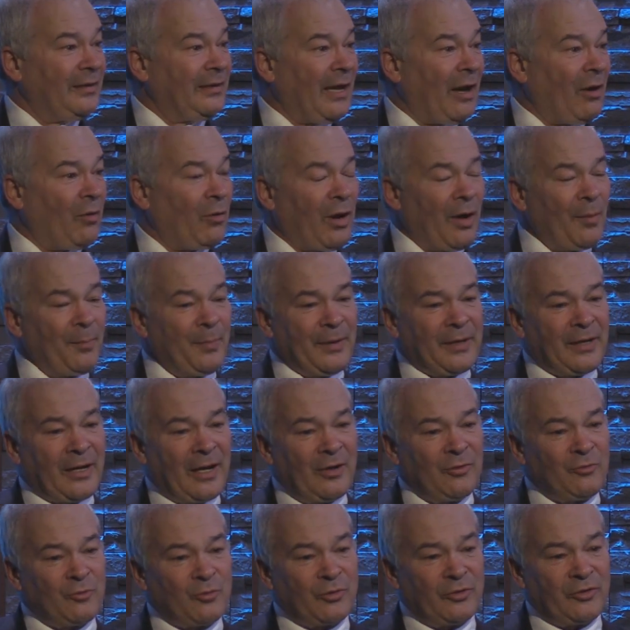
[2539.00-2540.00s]
Now, up at
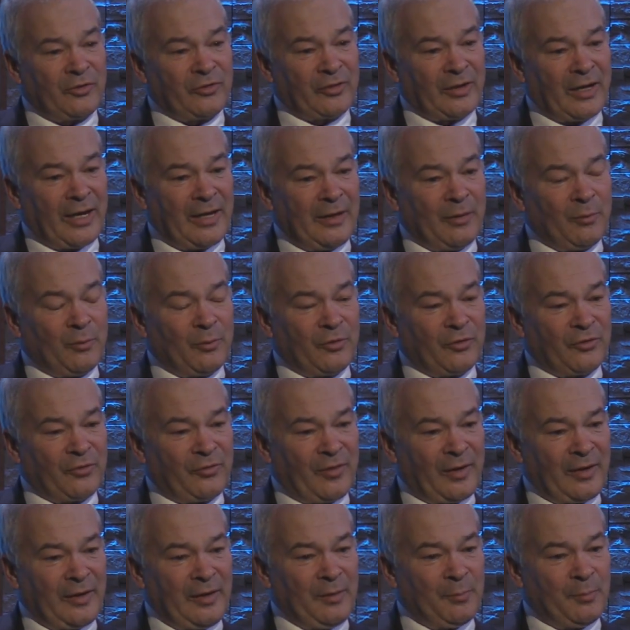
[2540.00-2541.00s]
Countryside, it was
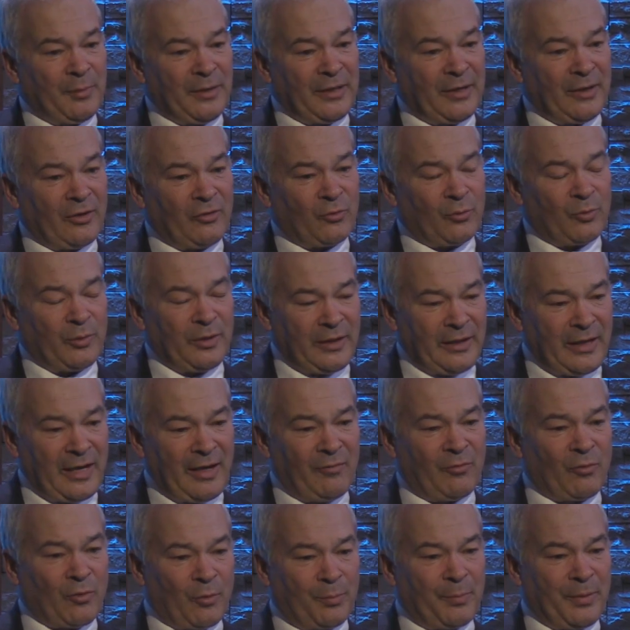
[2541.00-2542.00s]
funny because we
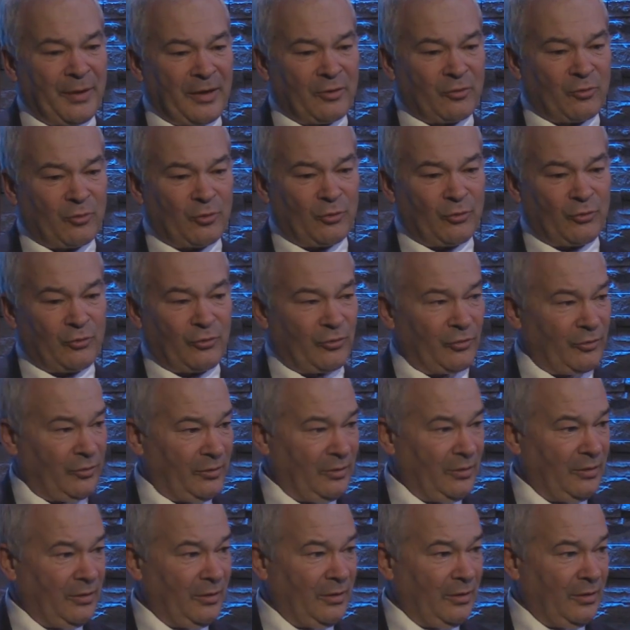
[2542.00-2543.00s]
gave her pictures
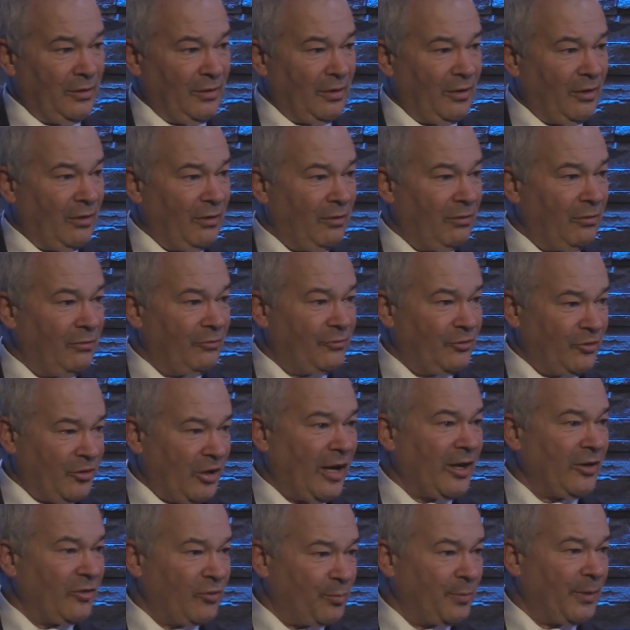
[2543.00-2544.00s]
of
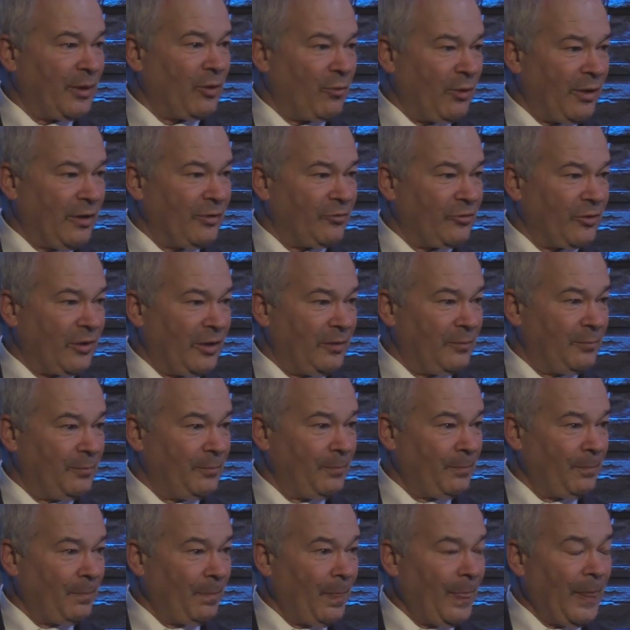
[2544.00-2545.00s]
Chase, my grandson.
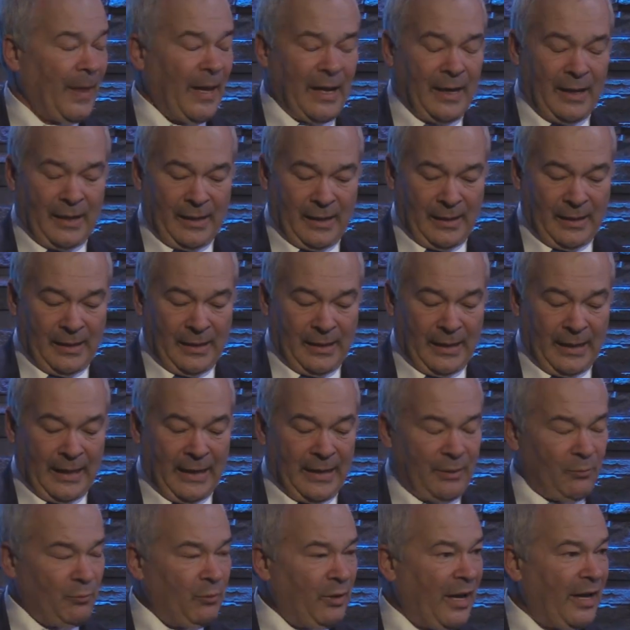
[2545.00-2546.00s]

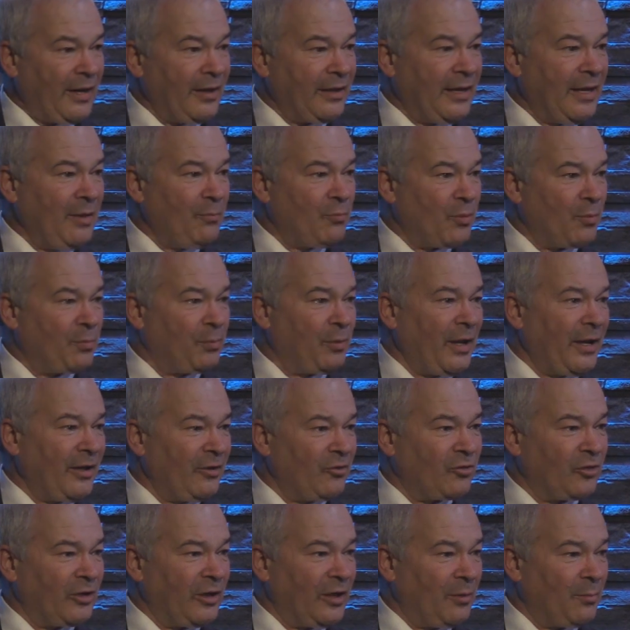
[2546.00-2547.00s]
And we had to keep
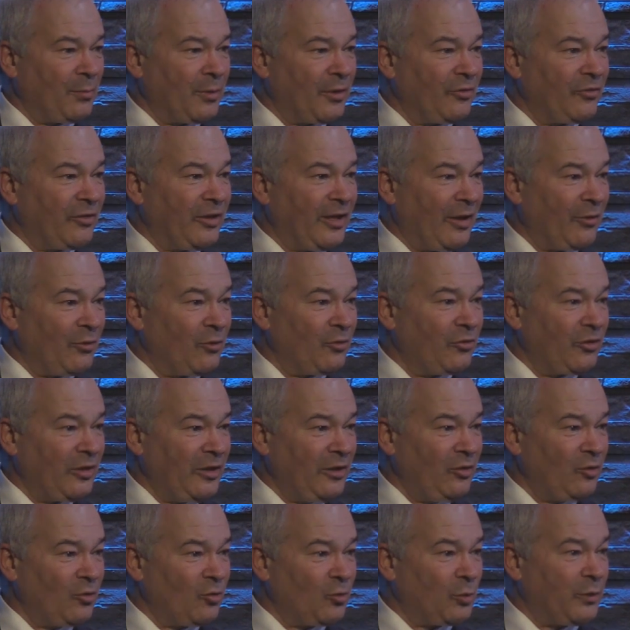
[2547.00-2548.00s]
replenishing them because the other
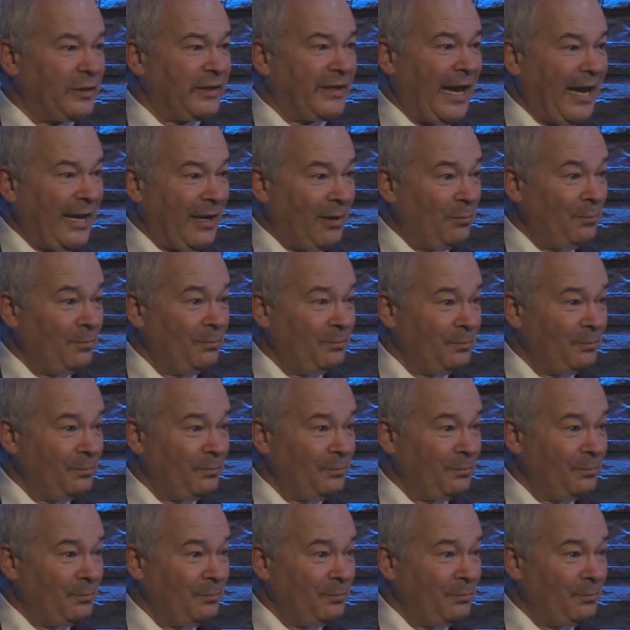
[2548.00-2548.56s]
seniors would take them.